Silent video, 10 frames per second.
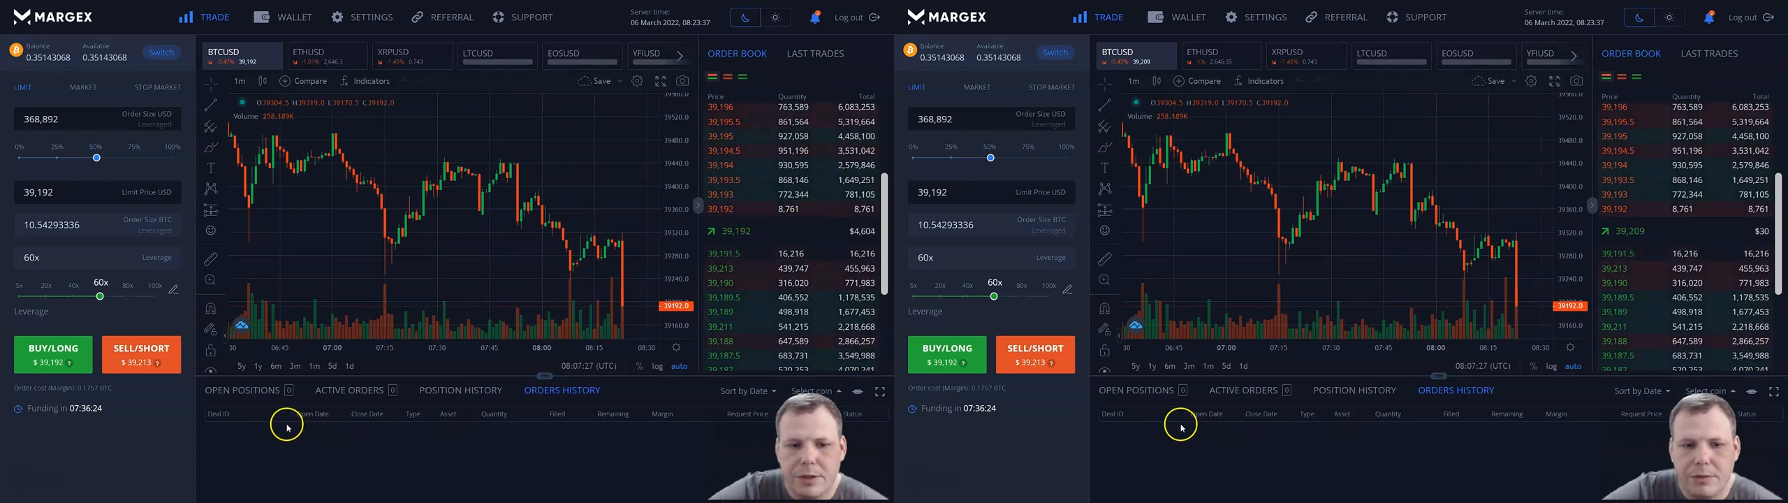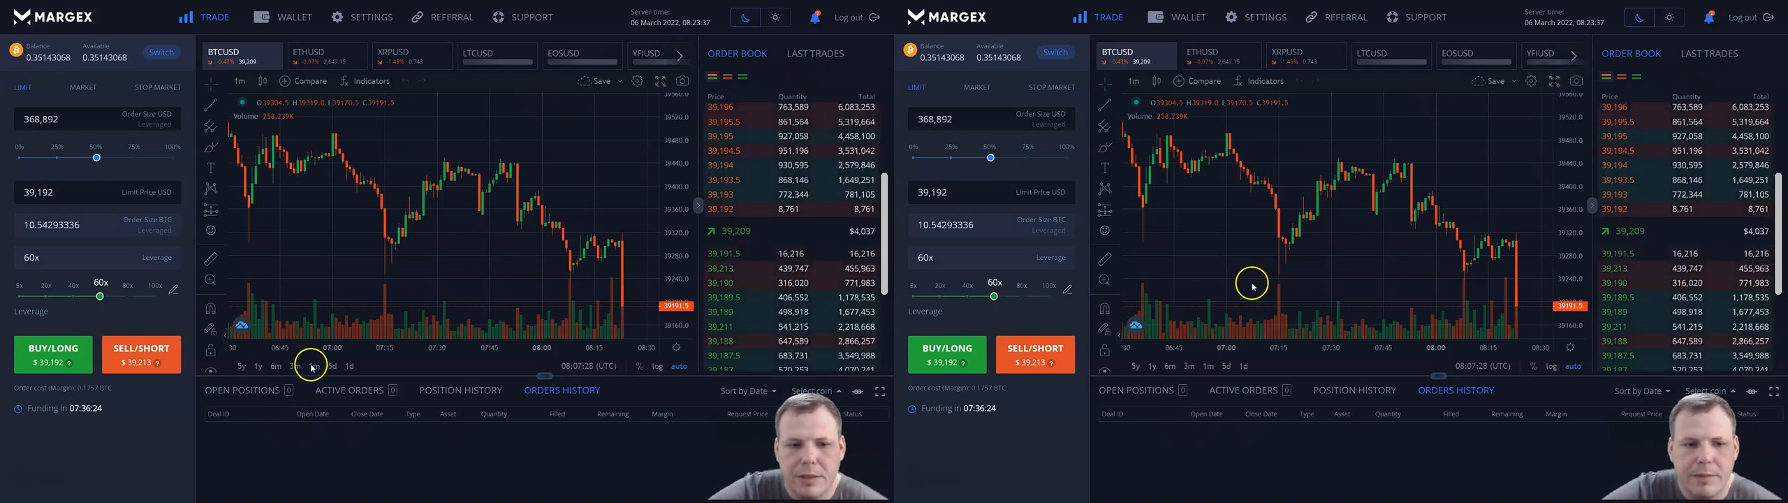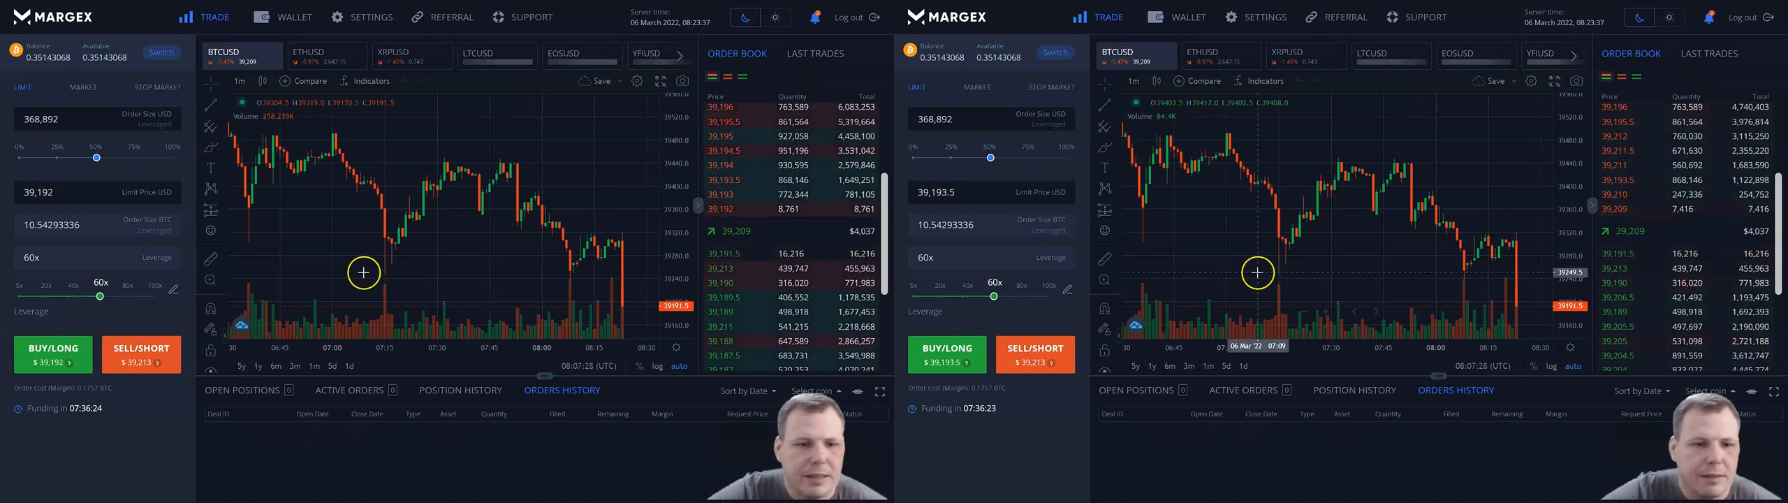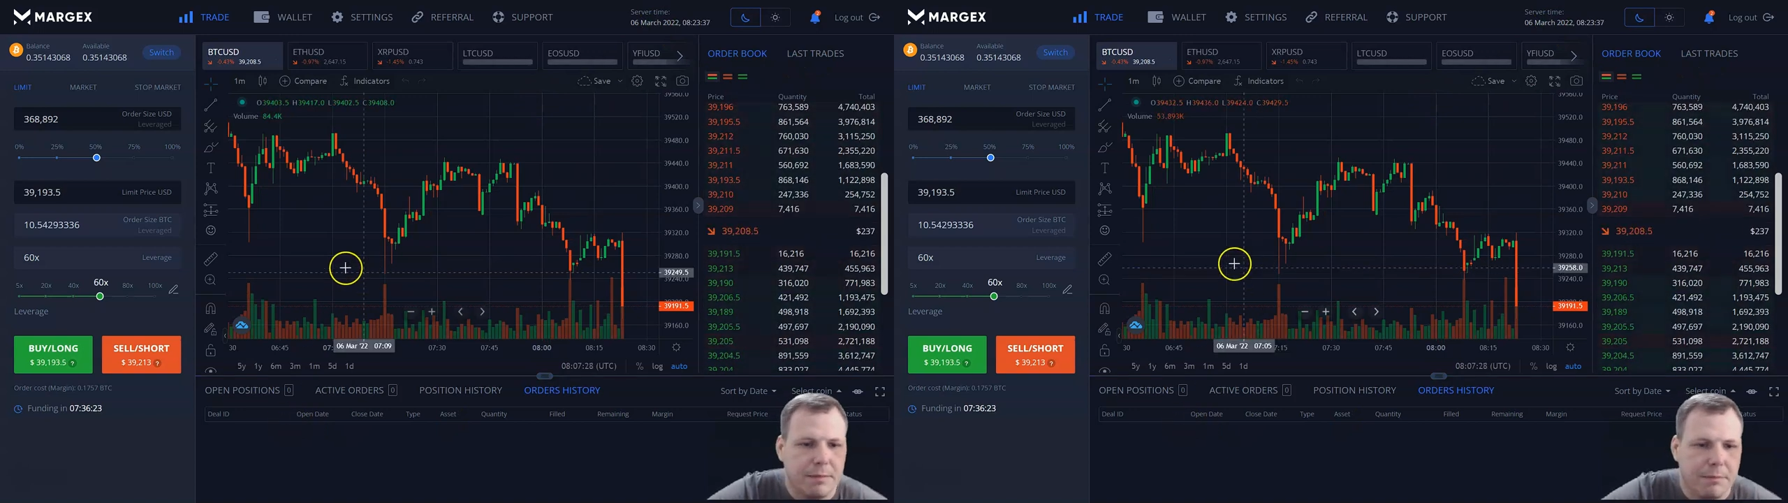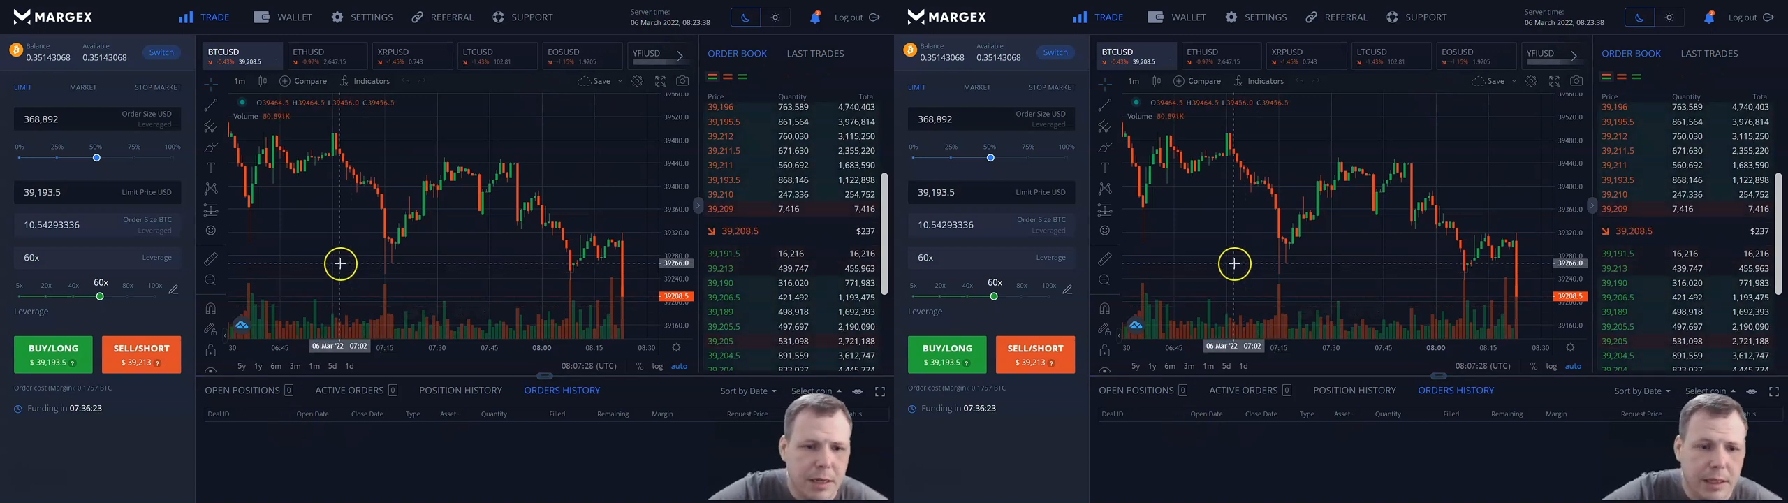can really make some
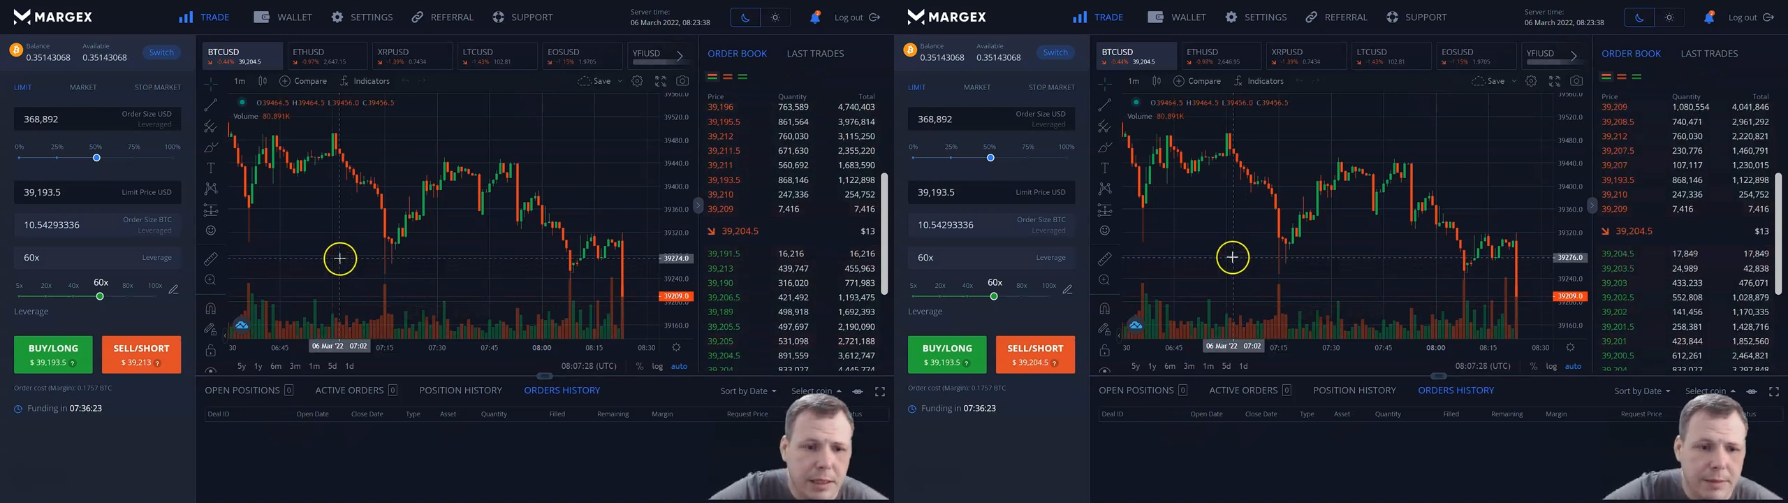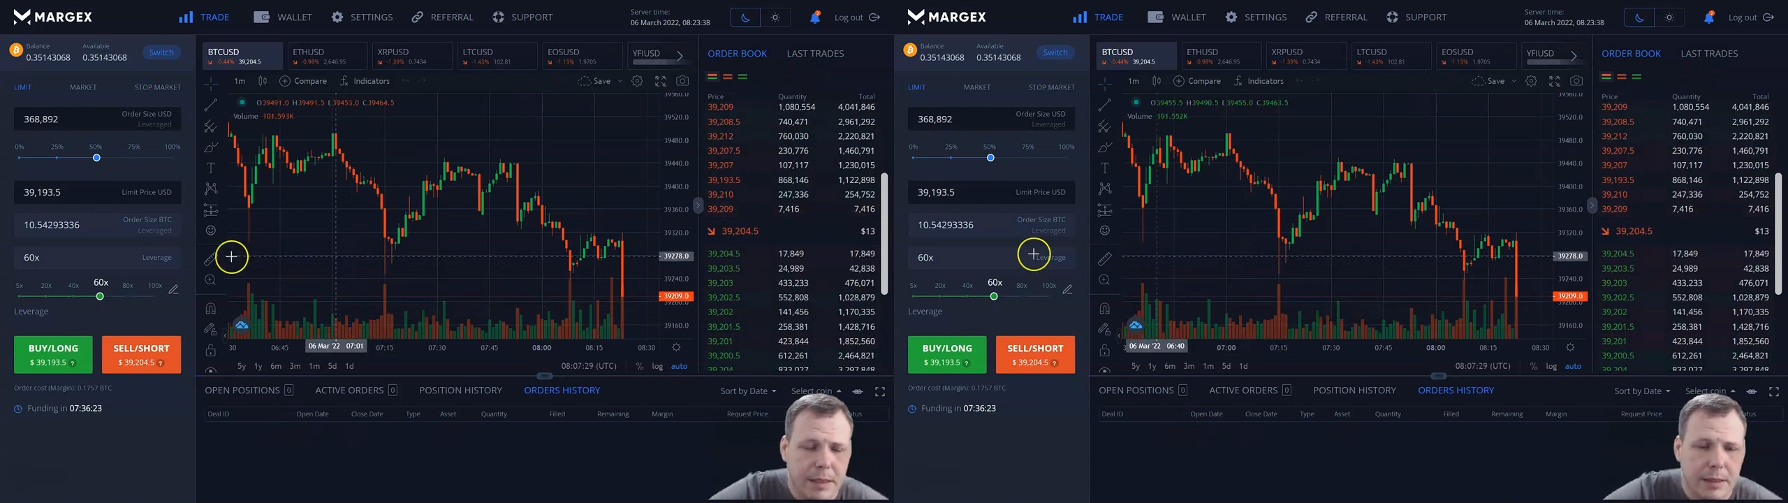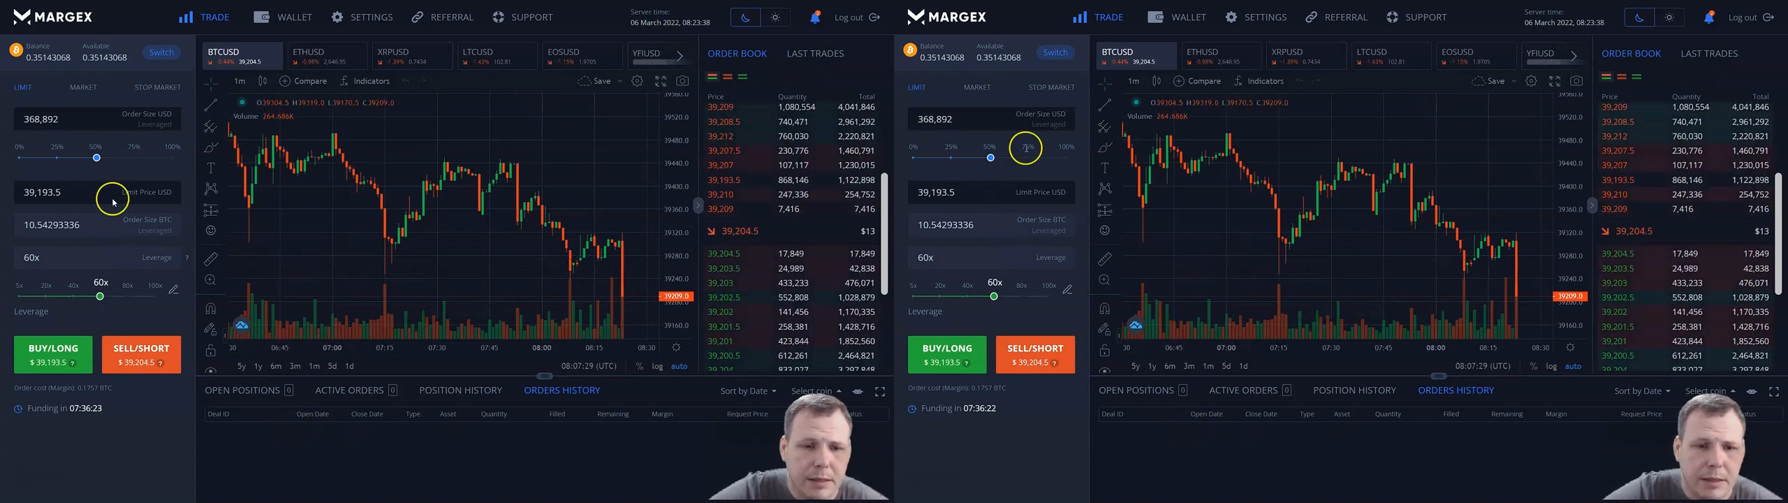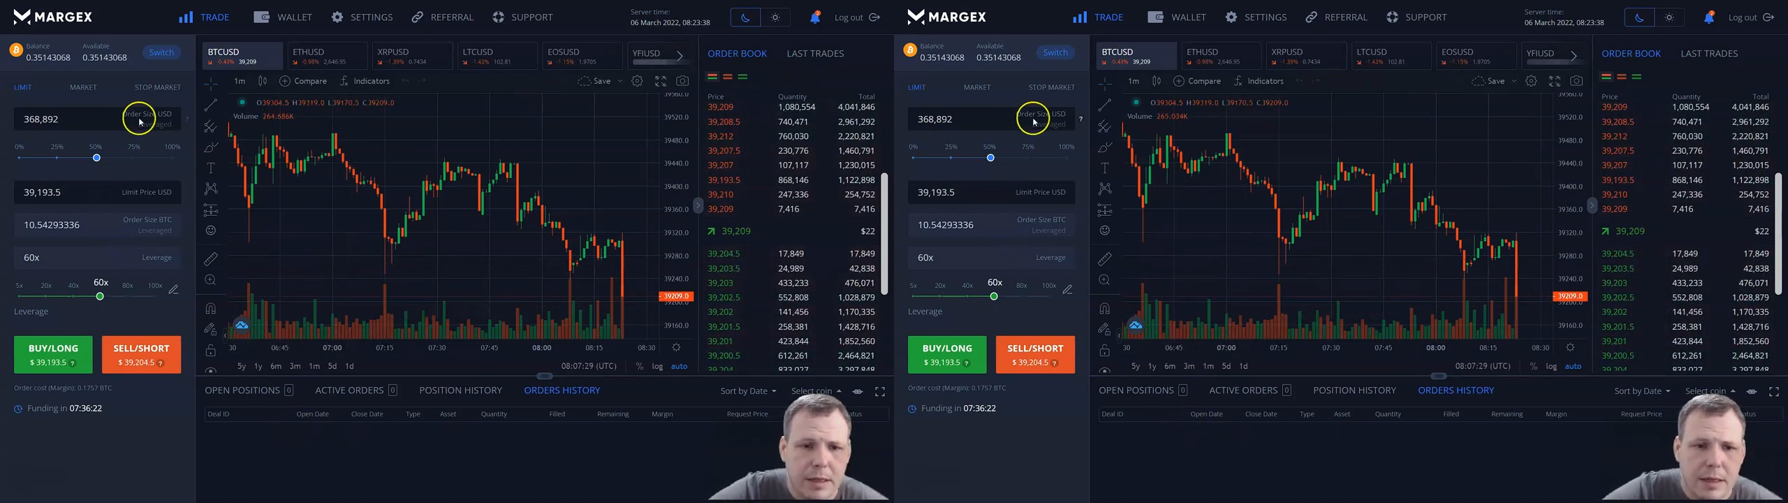money here.